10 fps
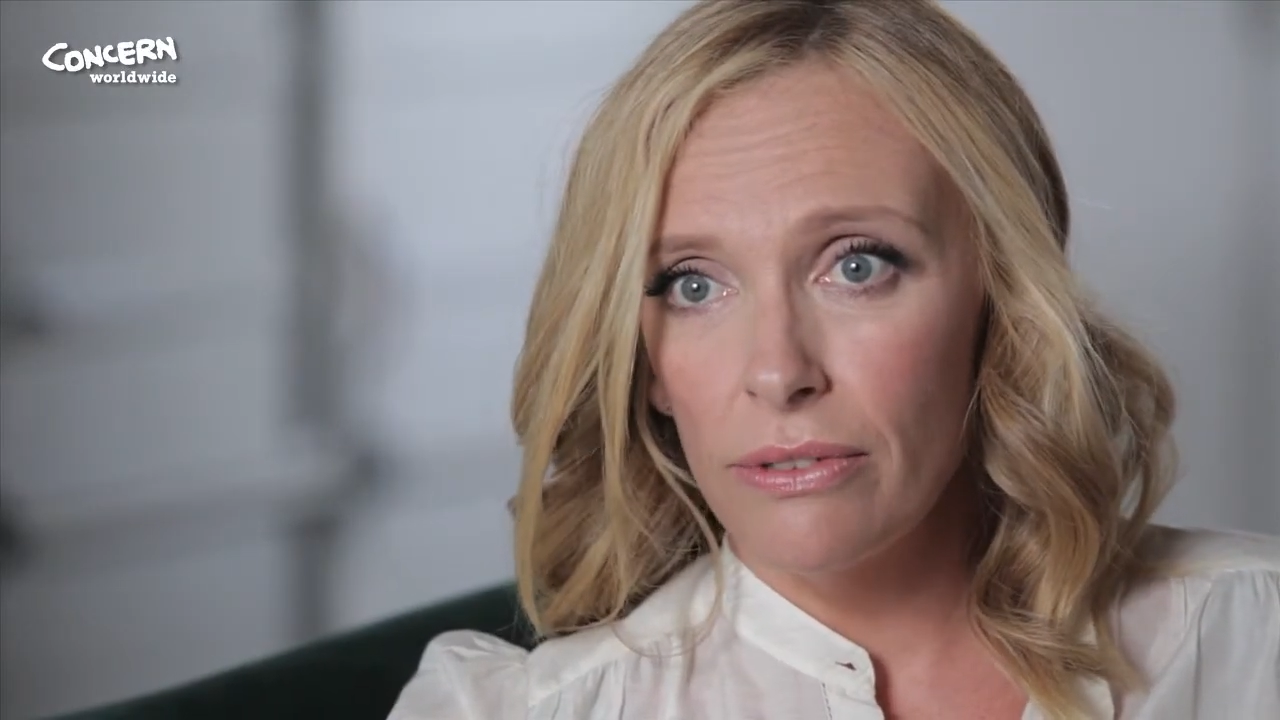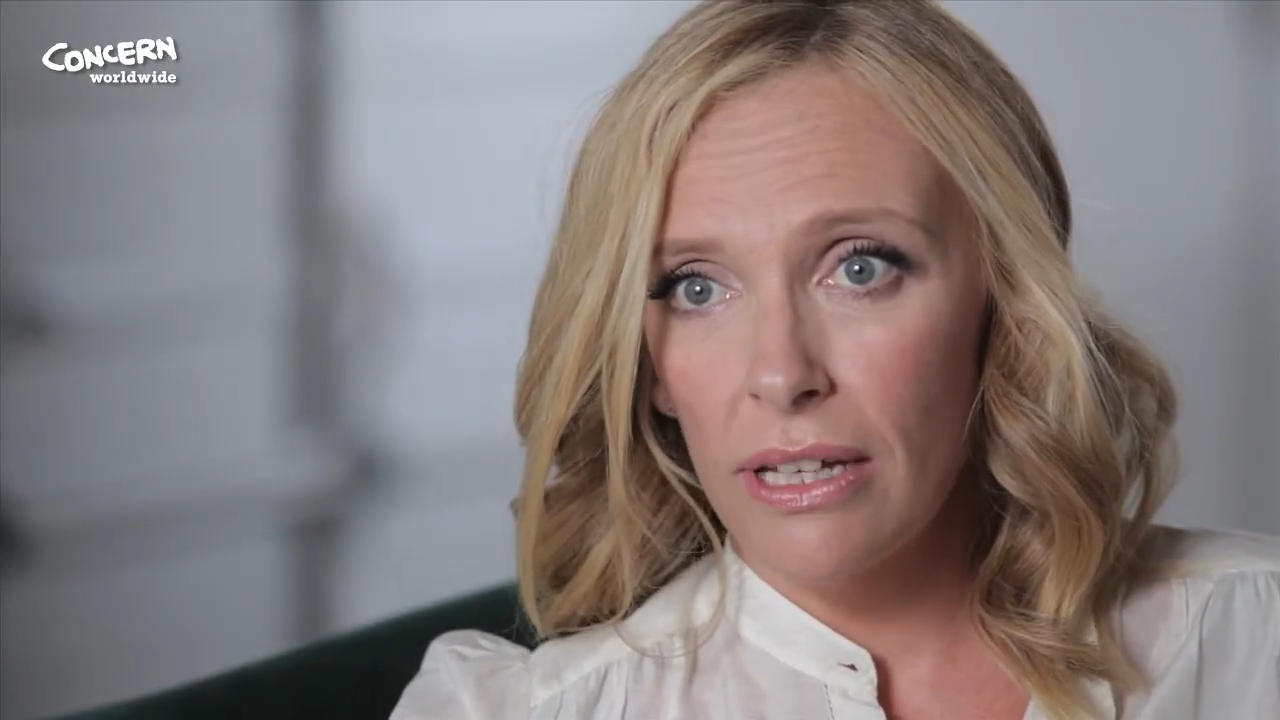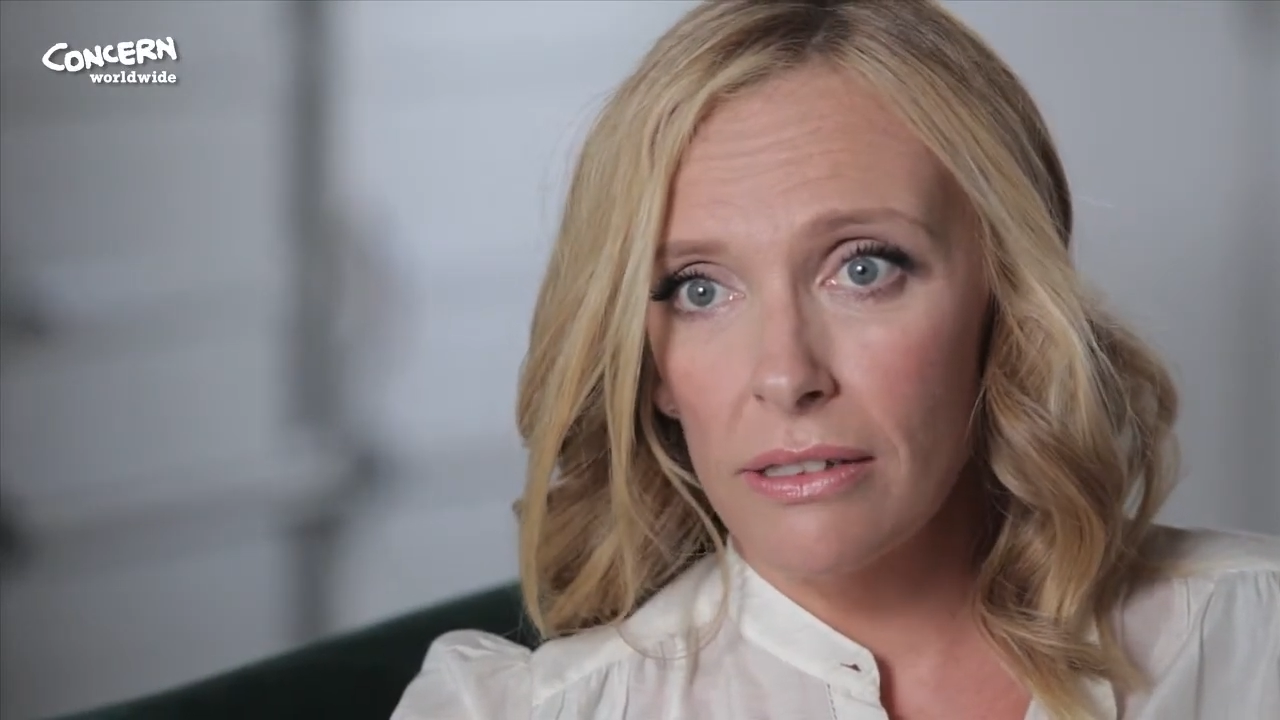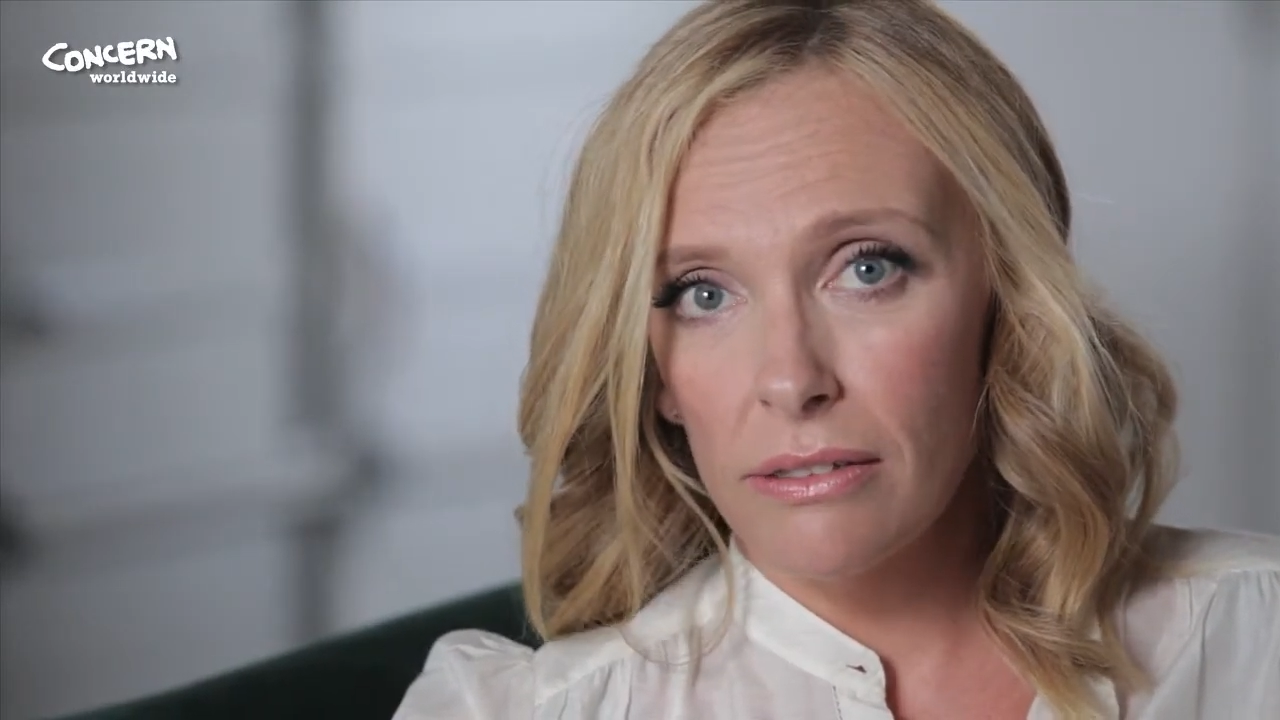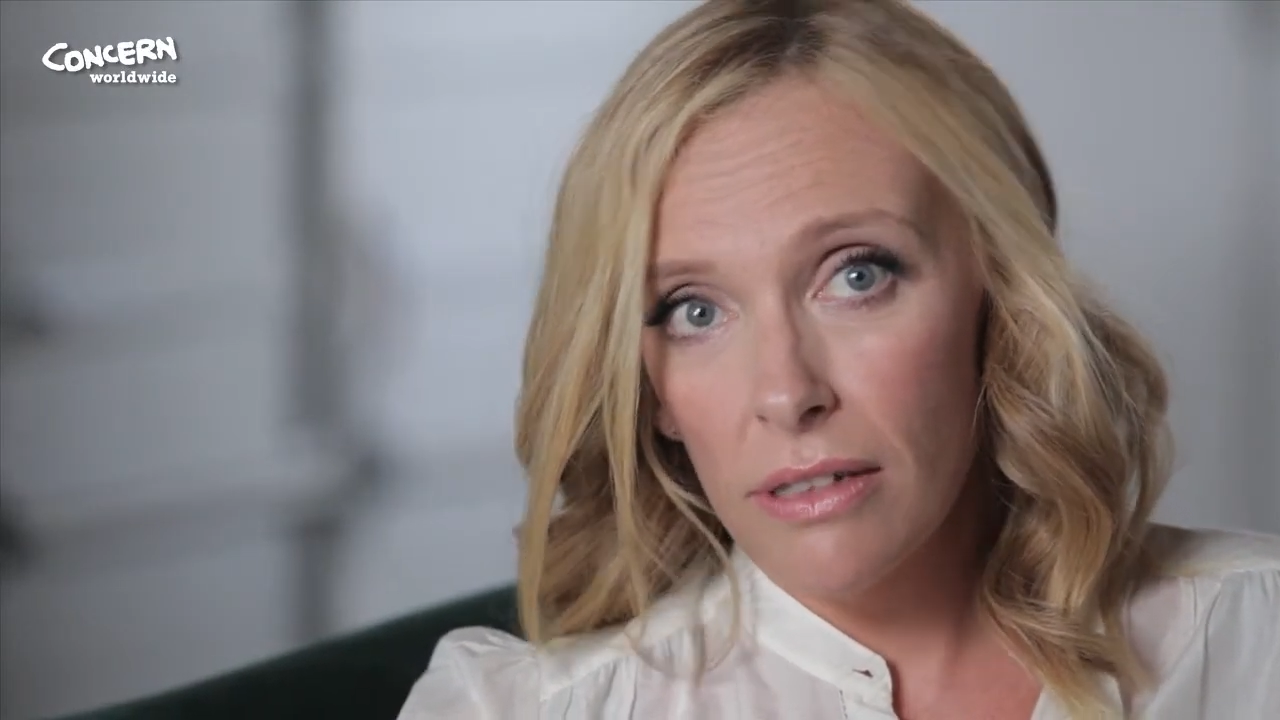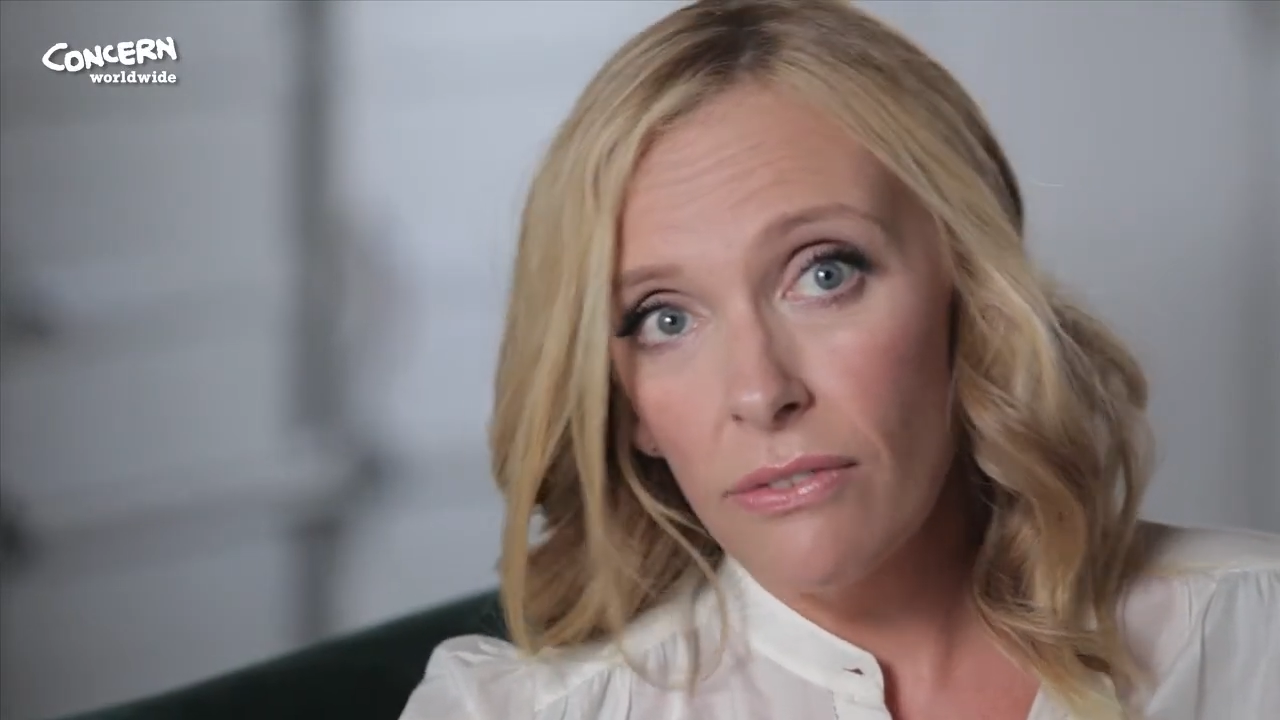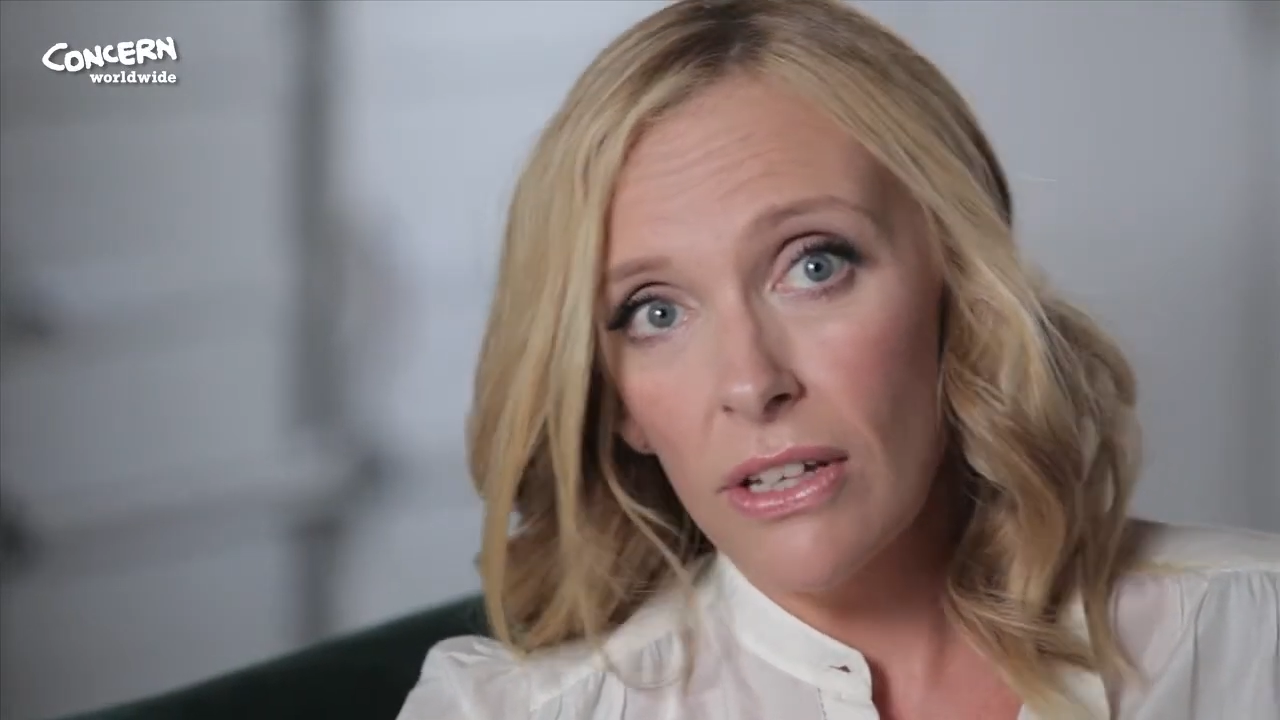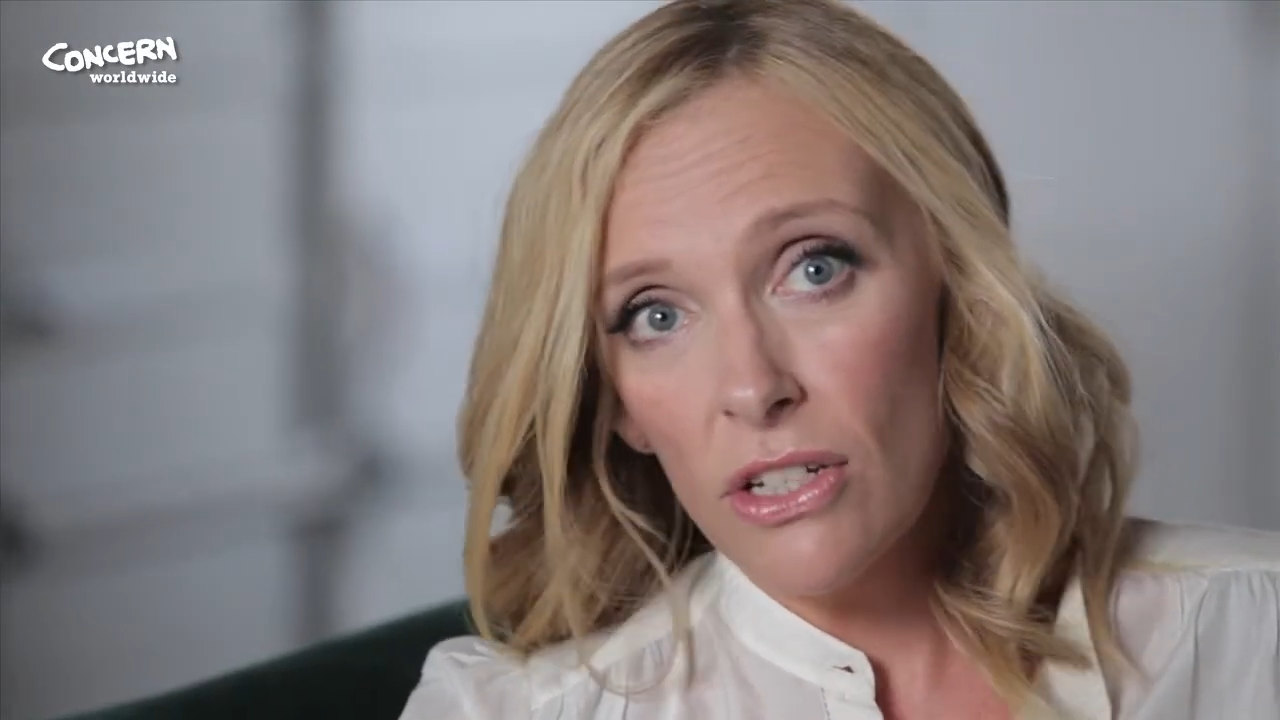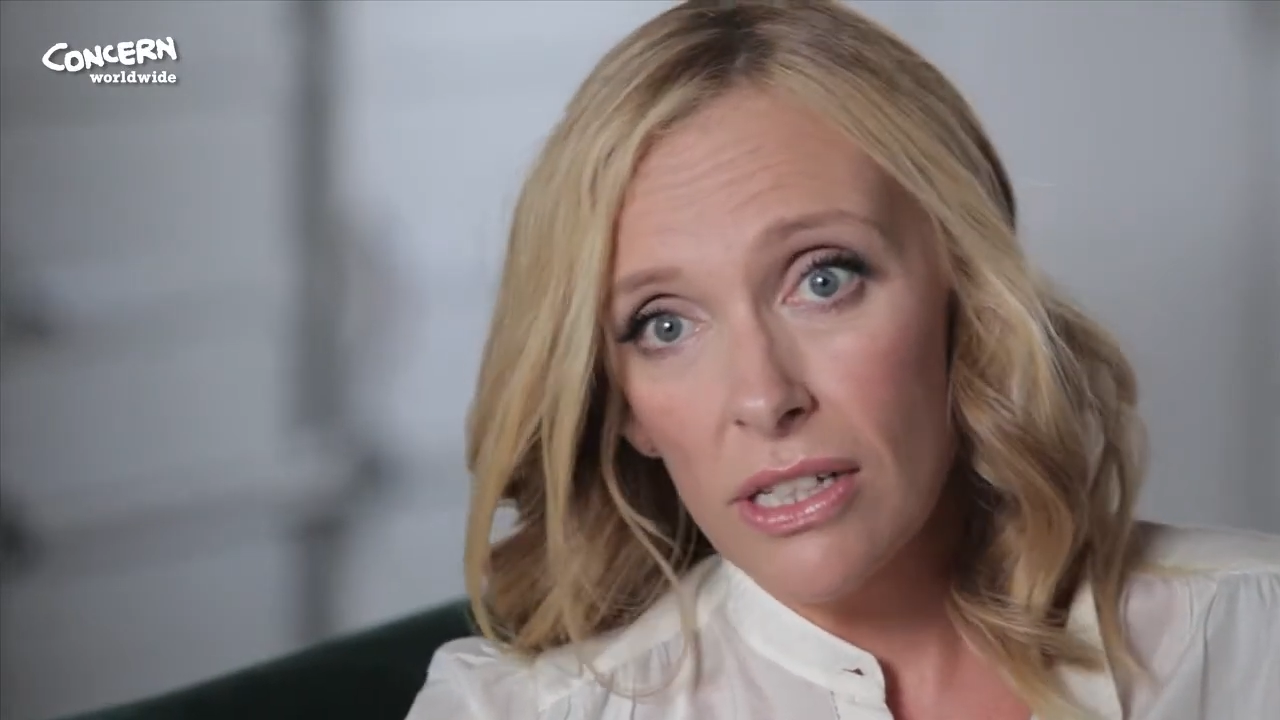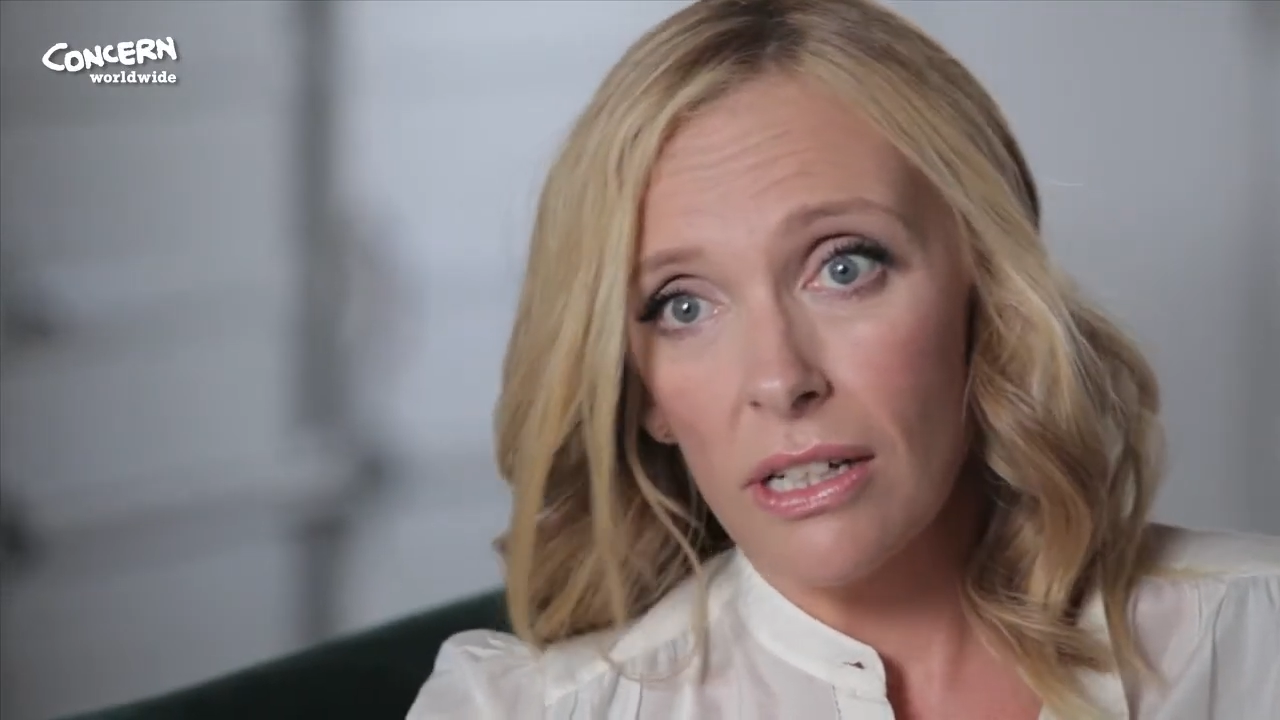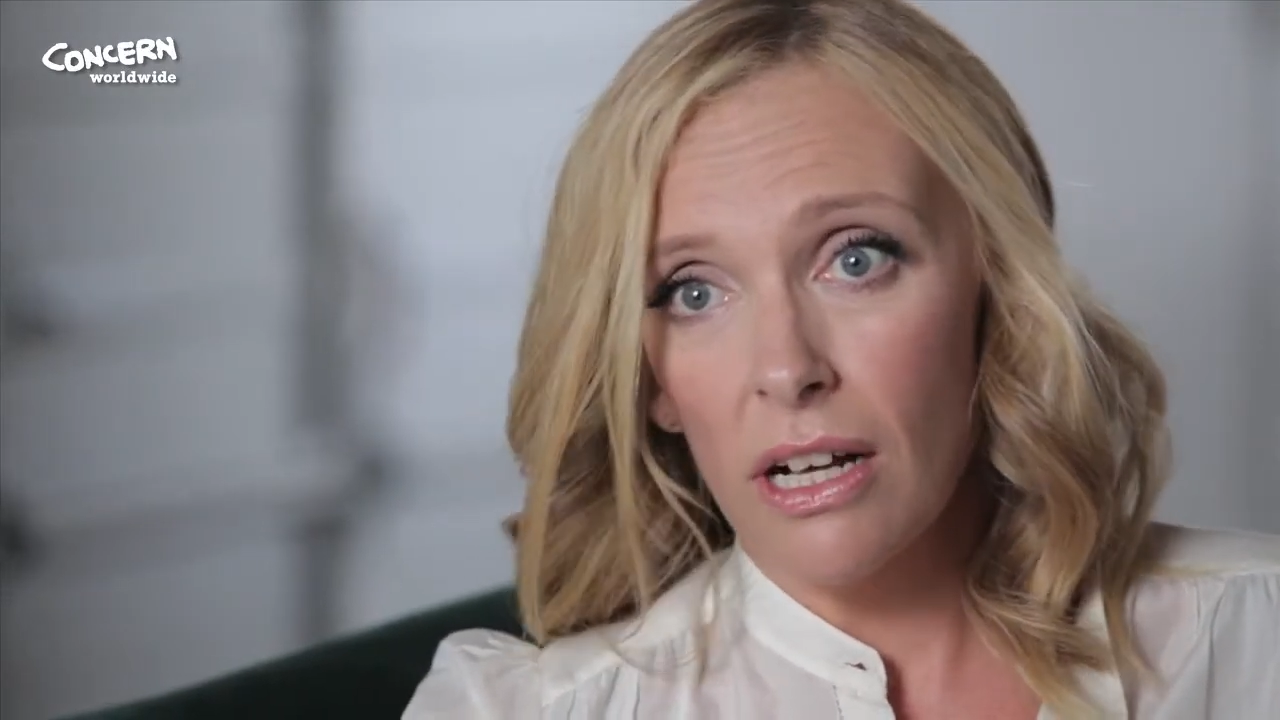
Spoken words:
that eventually